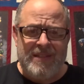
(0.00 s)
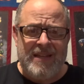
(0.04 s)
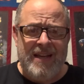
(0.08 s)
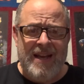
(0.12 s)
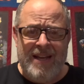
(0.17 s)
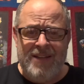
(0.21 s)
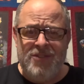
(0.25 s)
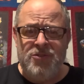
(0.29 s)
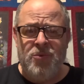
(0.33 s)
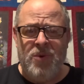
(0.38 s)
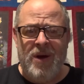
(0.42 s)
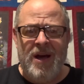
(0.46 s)

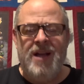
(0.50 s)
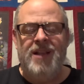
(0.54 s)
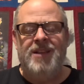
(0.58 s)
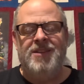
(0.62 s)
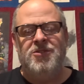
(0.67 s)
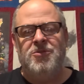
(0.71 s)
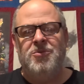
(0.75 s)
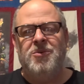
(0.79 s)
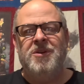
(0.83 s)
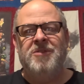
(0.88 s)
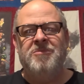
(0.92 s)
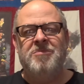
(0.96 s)
as well
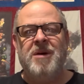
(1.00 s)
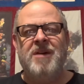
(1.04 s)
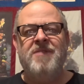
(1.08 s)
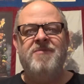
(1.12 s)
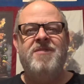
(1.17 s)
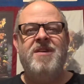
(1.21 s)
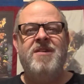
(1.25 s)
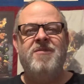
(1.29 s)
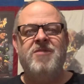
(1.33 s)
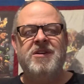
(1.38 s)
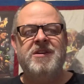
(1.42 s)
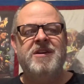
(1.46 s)
as one of my
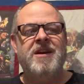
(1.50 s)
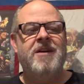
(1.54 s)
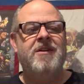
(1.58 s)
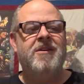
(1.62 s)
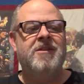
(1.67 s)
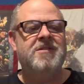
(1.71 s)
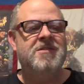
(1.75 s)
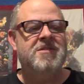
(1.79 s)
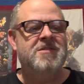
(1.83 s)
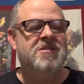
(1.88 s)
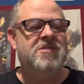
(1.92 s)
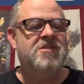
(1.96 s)
favorite
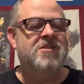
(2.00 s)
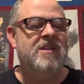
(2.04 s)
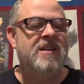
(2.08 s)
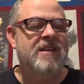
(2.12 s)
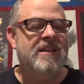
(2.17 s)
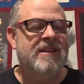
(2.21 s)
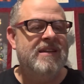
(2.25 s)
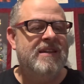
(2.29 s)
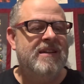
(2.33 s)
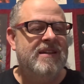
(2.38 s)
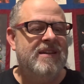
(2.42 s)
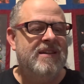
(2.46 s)
characters.
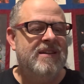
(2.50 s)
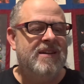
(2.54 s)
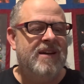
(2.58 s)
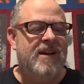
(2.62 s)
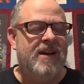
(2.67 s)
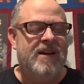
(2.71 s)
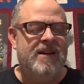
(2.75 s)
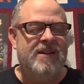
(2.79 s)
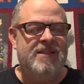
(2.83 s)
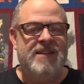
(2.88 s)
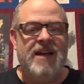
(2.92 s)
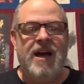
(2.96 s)

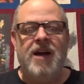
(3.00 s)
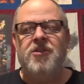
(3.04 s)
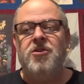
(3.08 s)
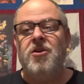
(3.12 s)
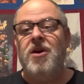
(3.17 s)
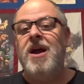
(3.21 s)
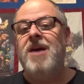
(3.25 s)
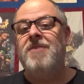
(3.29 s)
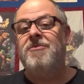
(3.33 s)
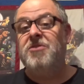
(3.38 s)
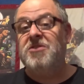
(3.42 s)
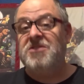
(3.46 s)
Dr.
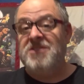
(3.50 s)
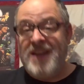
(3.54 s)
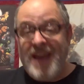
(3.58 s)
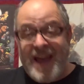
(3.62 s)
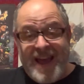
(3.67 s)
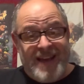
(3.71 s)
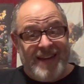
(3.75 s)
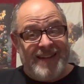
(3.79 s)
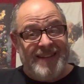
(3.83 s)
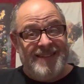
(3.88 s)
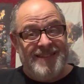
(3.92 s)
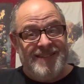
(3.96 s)
Aphra's
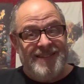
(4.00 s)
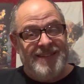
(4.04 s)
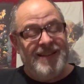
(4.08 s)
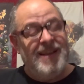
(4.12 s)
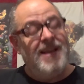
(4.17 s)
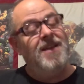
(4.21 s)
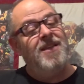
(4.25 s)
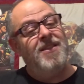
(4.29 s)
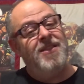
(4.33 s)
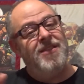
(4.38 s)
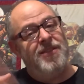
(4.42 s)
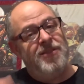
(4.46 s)
canon.
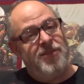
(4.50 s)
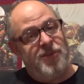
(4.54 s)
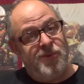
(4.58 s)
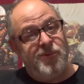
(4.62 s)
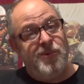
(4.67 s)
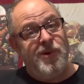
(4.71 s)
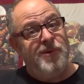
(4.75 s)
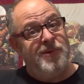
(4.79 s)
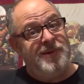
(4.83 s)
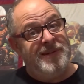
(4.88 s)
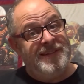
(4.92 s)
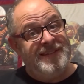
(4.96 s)
The
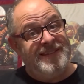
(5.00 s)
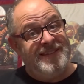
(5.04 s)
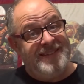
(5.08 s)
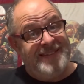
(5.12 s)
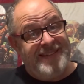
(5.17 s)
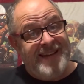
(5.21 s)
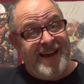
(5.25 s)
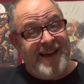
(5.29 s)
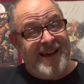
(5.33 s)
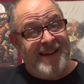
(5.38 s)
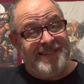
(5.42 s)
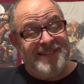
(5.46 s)
Ronin is
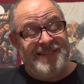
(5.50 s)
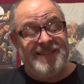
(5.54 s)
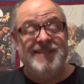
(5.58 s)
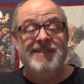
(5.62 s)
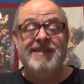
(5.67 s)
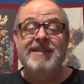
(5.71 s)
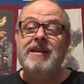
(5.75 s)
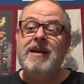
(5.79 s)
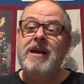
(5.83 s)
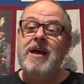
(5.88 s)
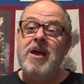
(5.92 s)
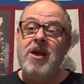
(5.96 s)
not,
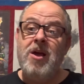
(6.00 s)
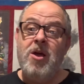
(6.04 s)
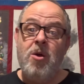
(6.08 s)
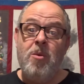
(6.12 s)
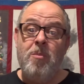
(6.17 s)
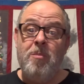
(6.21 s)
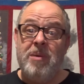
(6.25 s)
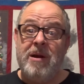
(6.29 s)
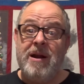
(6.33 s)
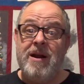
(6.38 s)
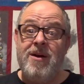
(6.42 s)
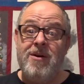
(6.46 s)

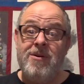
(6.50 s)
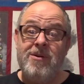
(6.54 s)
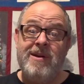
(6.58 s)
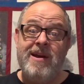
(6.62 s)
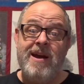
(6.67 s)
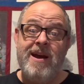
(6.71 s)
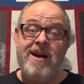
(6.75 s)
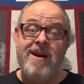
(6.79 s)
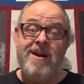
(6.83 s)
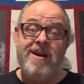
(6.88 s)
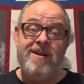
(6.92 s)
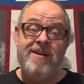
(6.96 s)
but I don't
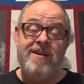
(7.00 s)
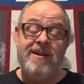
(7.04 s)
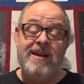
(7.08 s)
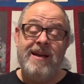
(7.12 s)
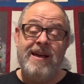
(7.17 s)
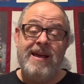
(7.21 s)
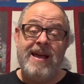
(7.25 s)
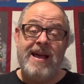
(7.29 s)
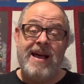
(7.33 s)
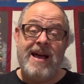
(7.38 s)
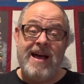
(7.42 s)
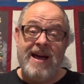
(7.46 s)
care.
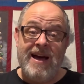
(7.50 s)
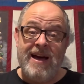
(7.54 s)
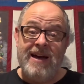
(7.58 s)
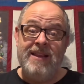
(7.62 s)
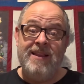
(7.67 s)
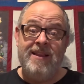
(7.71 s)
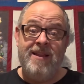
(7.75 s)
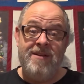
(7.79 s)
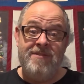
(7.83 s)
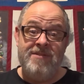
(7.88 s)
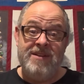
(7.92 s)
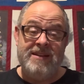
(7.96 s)
I
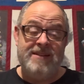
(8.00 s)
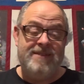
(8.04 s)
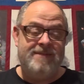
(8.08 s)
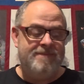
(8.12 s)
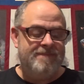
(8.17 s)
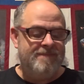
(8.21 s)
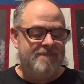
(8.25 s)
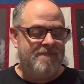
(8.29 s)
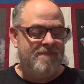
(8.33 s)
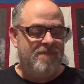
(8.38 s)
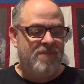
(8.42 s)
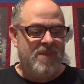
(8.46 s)
love it.
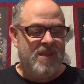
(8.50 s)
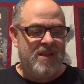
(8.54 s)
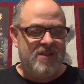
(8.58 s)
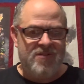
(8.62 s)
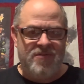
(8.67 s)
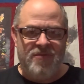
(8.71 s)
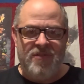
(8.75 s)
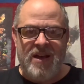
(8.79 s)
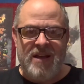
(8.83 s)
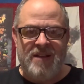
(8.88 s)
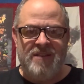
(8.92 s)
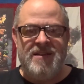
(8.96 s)
It's
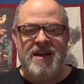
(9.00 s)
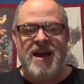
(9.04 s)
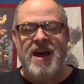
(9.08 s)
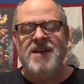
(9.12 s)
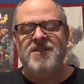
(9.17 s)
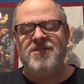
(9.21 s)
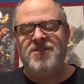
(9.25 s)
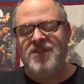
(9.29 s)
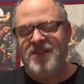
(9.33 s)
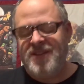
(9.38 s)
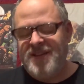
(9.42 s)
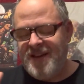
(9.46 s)

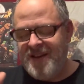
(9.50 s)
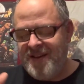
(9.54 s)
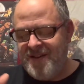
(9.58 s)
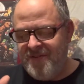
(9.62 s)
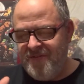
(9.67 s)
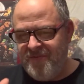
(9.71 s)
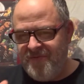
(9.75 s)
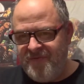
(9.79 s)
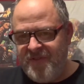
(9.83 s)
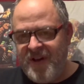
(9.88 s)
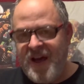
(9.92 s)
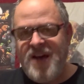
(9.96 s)
fantastic.
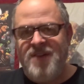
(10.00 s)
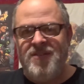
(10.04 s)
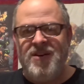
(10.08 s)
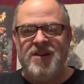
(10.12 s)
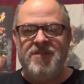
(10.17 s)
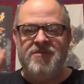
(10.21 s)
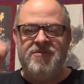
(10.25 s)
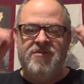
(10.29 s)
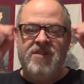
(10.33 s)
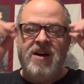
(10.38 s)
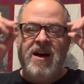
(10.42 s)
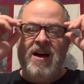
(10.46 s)
5 out
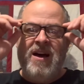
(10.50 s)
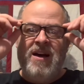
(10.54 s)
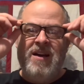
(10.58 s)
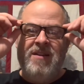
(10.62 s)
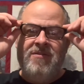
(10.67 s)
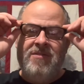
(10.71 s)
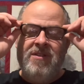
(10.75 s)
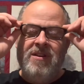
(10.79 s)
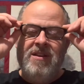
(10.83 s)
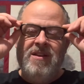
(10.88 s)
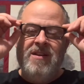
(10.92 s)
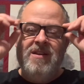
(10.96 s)
of
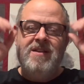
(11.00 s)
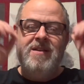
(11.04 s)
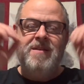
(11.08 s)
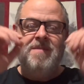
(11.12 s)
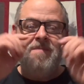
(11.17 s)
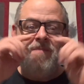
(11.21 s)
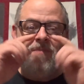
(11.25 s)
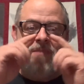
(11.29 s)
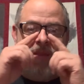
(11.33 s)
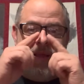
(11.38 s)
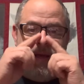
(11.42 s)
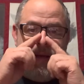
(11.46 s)
5.
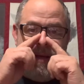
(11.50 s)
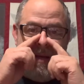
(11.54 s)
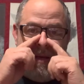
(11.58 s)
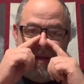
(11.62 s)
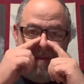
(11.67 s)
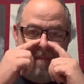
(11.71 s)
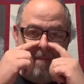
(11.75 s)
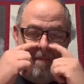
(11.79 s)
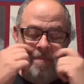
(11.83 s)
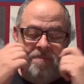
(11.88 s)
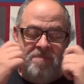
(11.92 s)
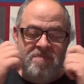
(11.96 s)

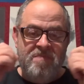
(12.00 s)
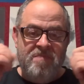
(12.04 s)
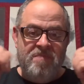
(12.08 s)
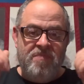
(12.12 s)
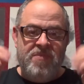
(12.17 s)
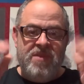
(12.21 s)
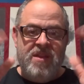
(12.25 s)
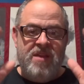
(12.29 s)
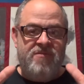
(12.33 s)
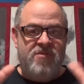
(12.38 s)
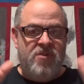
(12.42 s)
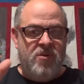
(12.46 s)

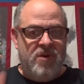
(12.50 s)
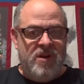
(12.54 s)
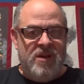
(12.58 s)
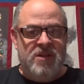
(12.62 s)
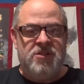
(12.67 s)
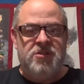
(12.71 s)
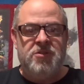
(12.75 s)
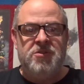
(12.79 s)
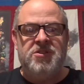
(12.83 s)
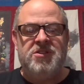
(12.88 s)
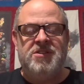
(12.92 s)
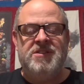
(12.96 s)
If you're
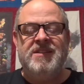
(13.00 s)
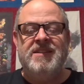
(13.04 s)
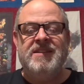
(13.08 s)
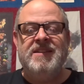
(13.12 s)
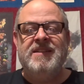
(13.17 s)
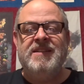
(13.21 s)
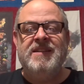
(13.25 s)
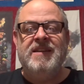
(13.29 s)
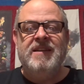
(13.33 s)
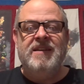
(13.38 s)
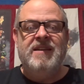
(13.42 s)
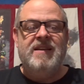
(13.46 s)

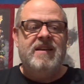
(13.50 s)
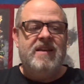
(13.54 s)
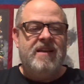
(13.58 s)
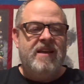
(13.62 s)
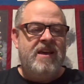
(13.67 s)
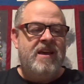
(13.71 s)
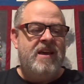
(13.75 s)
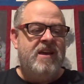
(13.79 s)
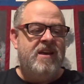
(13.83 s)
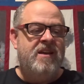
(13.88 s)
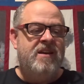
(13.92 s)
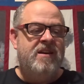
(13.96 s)
interested
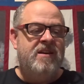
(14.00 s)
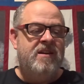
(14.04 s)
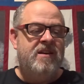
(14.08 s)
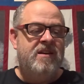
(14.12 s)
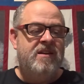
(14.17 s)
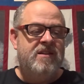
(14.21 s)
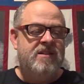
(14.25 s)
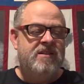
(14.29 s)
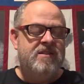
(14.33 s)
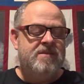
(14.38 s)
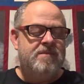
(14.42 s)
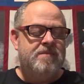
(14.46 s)

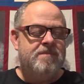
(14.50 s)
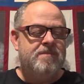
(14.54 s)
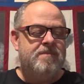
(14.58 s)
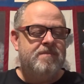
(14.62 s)
in